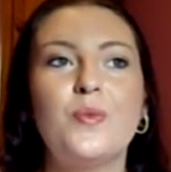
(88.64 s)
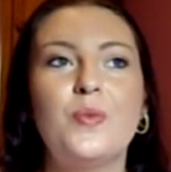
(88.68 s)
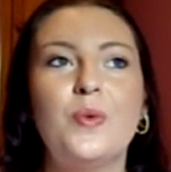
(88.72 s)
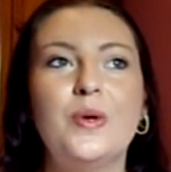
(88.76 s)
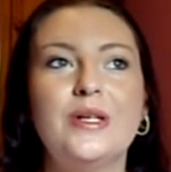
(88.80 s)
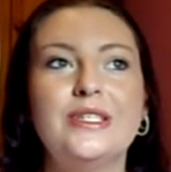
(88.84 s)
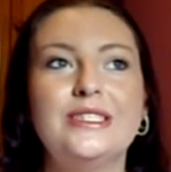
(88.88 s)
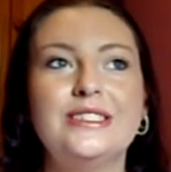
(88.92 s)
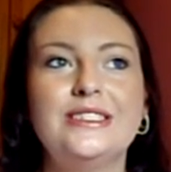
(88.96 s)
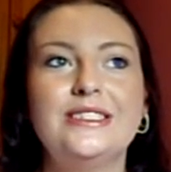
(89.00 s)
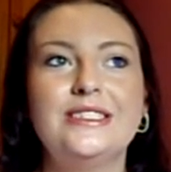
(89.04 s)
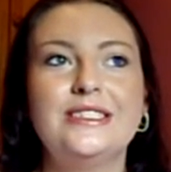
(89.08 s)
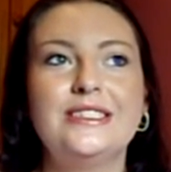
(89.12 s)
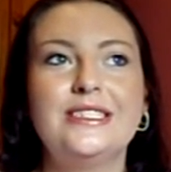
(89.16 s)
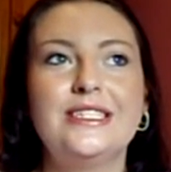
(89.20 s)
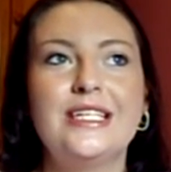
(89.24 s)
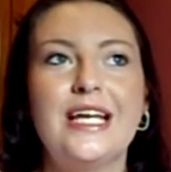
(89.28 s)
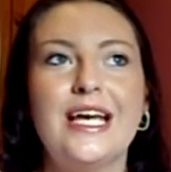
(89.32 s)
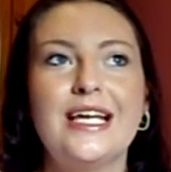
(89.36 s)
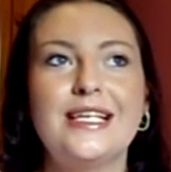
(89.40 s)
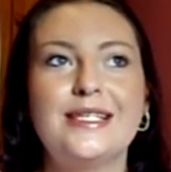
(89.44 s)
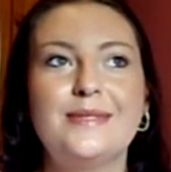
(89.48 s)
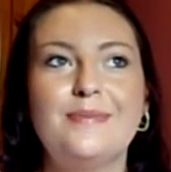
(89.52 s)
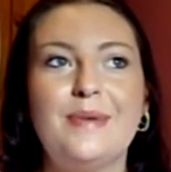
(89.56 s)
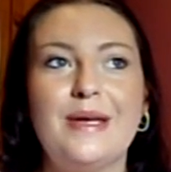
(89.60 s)
what
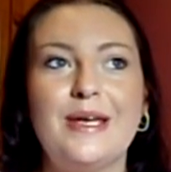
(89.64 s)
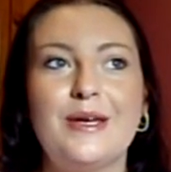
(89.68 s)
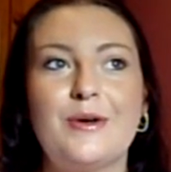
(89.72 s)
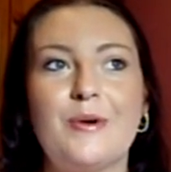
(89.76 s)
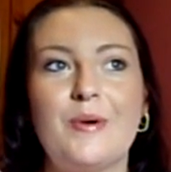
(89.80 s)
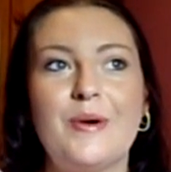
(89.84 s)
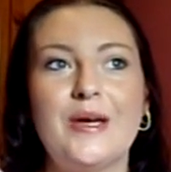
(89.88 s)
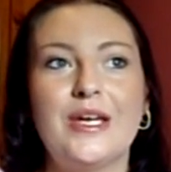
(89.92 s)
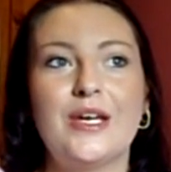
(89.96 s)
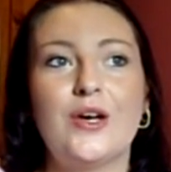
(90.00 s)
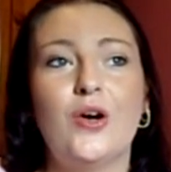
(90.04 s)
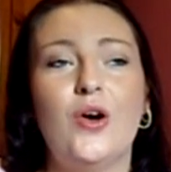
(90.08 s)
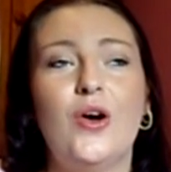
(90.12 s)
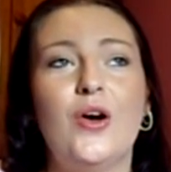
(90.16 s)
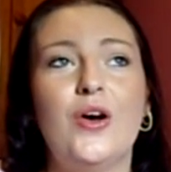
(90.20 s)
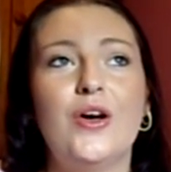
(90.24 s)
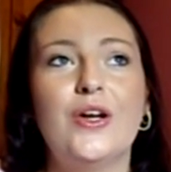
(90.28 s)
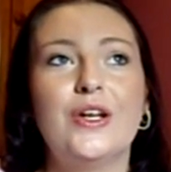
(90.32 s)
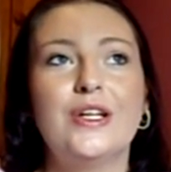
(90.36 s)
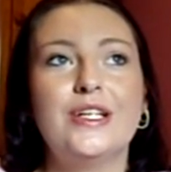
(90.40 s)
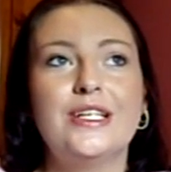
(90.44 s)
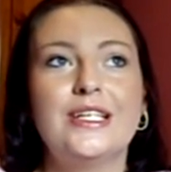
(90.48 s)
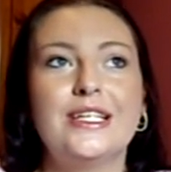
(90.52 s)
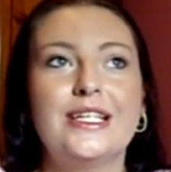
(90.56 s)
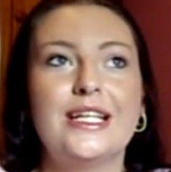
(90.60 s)
has been going
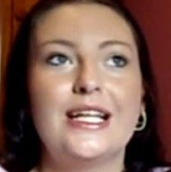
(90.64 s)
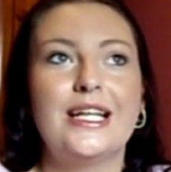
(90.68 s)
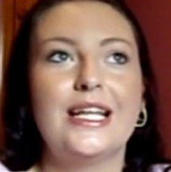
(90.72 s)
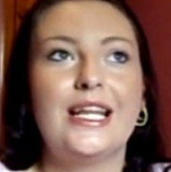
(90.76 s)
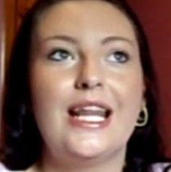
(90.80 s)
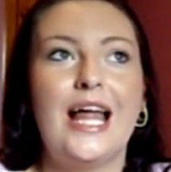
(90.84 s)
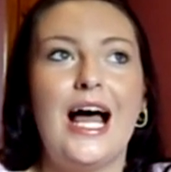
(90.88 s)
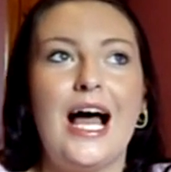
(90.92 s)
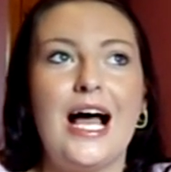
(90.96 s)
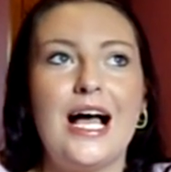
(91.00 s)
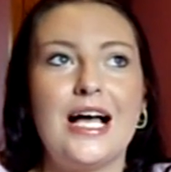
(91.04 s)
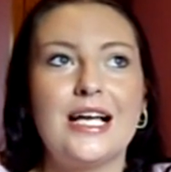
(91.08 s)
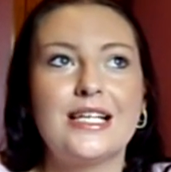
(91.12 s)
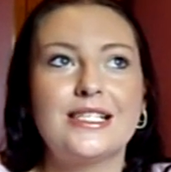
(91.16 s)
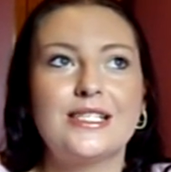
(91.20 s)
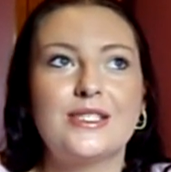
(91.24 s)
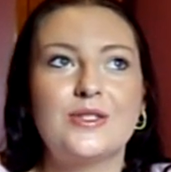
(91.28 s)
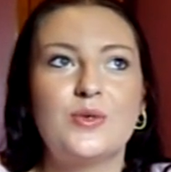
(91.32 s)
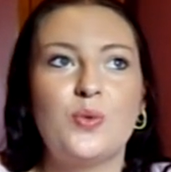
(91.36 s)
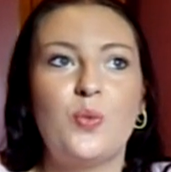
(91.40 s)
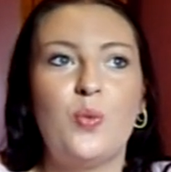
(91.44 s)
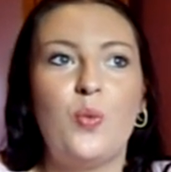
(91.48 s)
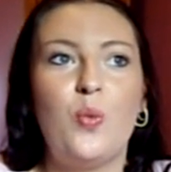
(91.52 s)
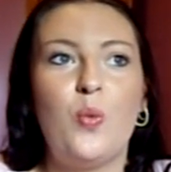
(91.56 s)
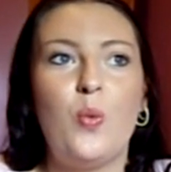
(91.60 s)
on the
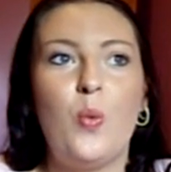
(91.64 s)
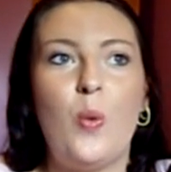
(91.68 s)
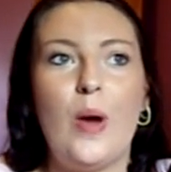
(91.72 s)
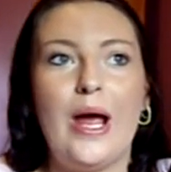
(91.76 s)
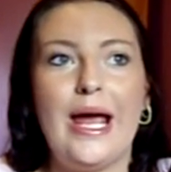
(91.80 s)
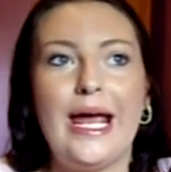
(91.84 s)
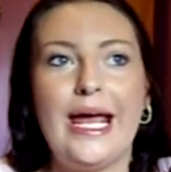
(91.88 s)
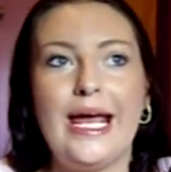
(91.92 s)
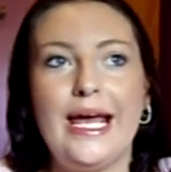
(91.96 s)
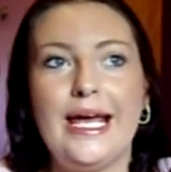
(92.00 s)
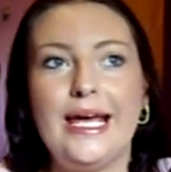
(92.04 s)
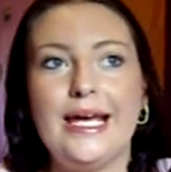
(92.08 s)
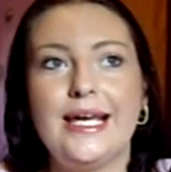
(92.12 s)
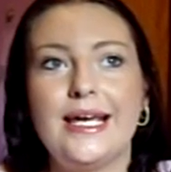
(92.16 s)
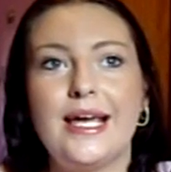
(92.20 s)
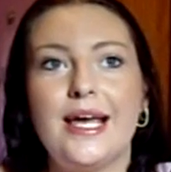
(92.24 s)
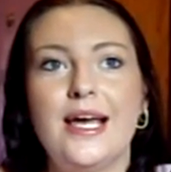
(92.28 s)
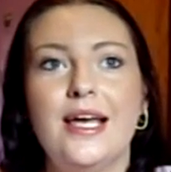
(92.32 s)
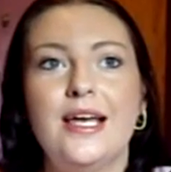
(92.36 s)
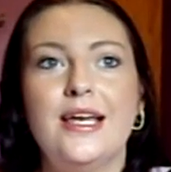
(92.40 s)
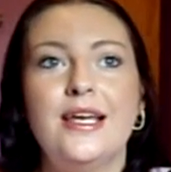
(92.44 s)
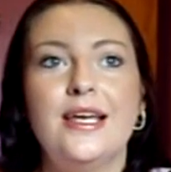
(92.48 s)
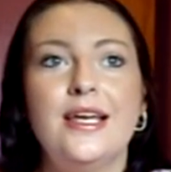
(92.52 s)
last week.